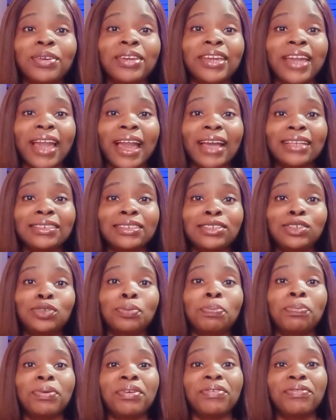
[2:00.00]
get to
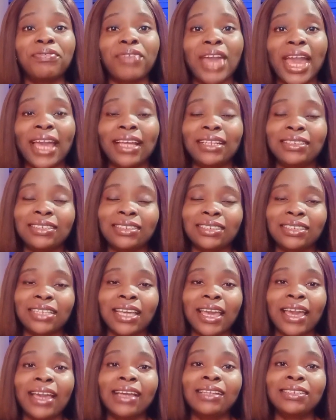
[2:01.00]
prevent
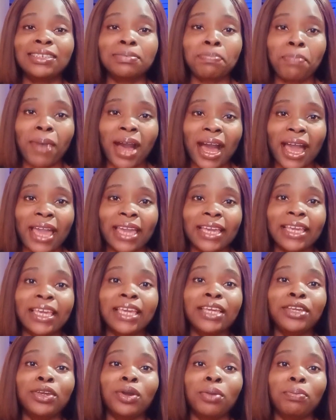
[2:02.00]
a spike
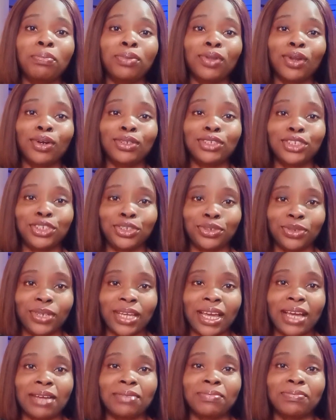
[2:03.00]
in your blood
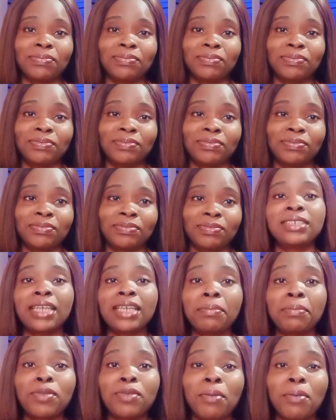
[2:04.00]
sugar.
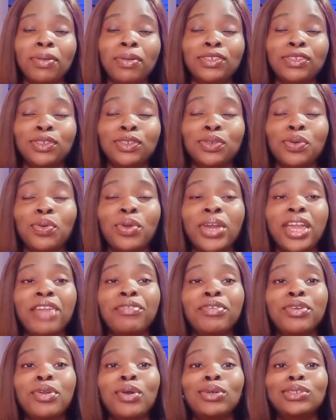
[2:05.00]
Tip number 2,
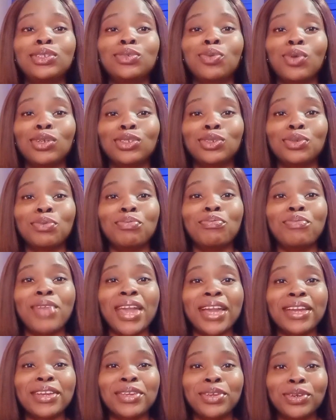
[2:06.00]
if you don't want to
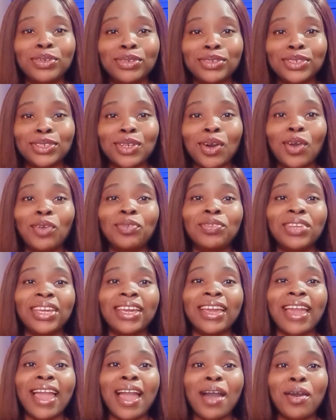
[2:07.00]
make use of
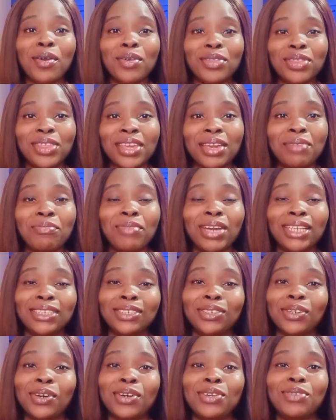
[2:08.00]
the healthy
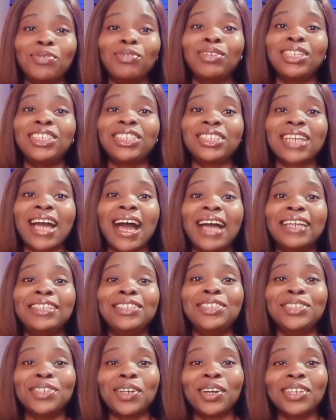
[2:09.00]
method which I
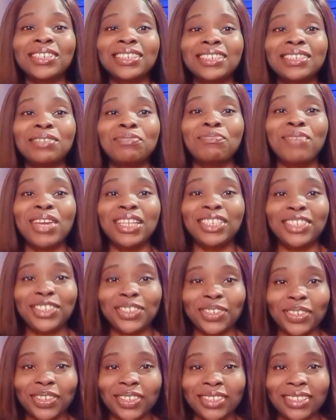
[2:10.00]
just
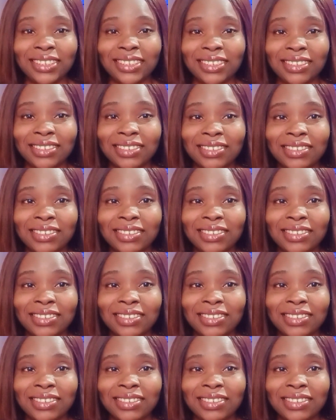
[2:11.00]
mentioned,